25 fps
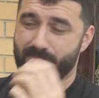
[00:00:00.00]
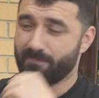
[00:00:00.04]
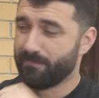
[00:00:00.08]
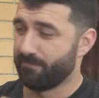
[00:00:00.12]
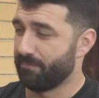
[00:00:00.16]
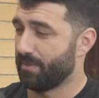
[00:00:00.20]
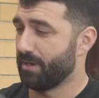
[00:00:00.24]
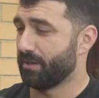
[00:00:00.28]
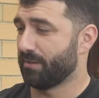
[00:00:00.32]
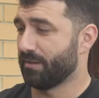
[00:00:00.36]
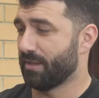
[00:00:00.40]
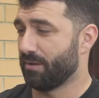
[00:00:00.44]

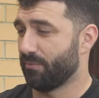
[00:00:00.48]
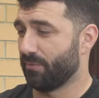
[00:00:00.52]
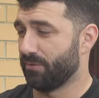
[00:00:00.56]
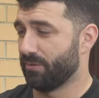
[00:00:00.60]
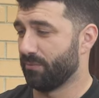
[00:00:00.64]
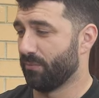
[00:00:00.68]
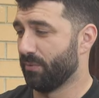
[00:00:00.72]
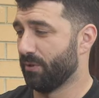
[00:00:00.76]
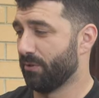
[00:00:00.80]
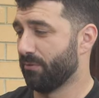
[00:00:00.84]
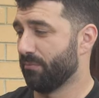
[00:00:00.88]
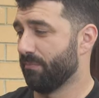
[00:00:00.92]
make of that what
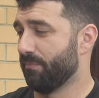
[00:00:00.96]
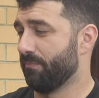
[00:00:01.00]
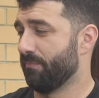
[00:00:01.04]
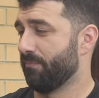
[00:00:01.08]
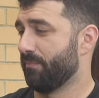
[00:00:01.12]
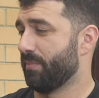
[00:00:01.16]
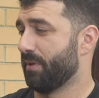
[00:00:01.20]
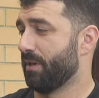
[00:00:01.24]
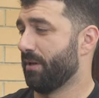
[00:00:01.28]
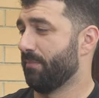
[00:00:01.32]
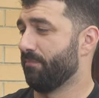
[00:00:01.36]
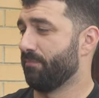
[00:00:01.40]
you will,
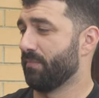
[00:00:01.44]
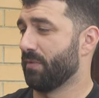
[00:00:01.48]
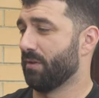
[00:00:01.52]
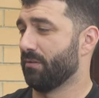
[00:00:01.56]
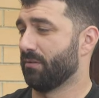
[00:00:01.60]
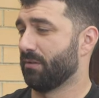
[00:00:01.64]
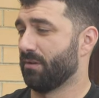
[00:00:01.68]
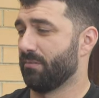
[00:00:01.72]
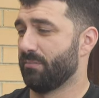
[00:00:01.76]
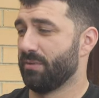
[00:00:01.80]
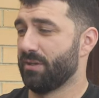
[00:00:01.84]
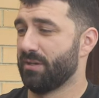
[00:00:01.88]
but I'm
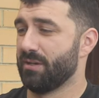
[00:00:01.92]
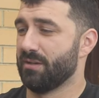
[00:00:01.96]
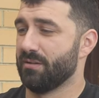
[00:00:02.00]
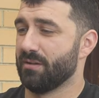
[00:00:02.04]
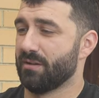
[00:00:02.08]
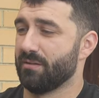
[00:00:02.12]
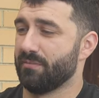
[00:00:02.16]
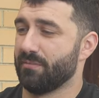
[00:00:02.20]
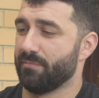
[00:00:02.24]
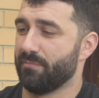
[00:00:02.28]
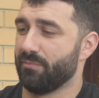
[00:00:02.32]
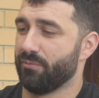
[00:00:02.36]
going to be
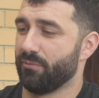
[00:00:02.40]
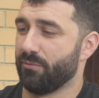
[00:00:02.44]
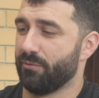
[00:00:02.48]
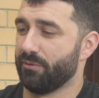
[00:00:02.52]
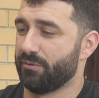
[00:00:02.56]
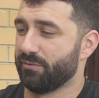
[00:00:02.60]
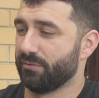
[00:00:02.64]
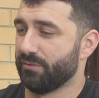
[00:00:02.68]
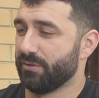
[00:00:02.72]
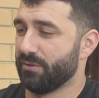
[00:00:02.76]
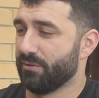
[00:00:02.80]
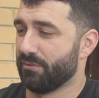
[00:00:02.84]

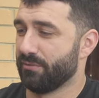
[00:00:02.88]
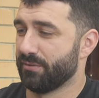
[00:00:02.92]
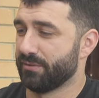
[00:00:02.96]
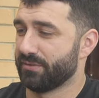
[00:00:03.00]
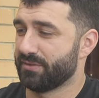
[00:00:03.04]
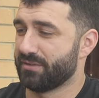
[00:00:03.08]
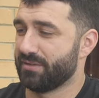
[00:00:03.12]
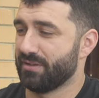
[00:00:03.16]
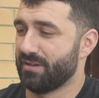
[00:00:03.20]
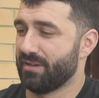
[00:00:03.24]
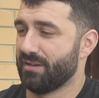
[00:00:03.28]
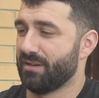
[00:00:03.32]
brutally
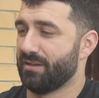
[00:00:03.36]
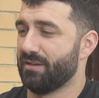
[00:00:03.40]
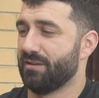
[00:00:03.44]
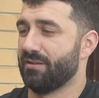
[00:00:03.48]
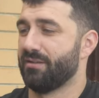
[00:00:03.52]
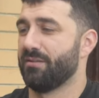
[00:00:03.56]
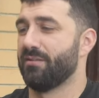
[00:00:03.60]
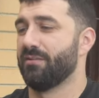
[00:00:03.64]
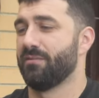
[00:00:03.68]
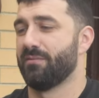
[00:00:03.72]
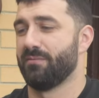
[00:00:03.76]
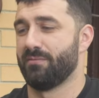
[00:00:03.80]
honest
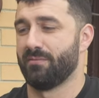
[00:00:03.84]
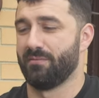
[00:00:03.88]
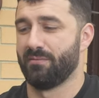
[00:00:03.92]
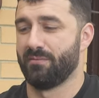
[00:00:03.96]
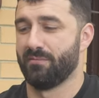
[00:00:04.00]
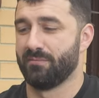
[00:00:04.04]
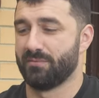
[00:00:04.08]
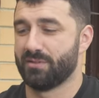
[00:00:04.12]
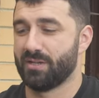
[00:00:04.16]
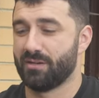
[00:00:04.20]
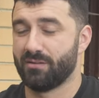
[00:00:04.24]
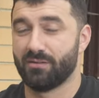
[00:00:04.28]
and
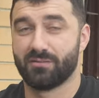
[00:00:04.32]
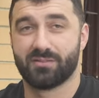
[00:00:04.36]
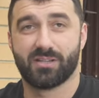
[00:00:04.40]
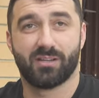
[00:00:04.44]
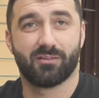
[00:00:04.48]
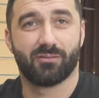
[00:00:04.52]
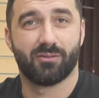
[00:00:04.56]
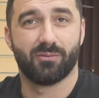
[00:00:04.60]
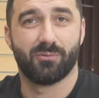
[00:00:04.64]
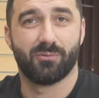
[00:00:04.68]
tell you exactly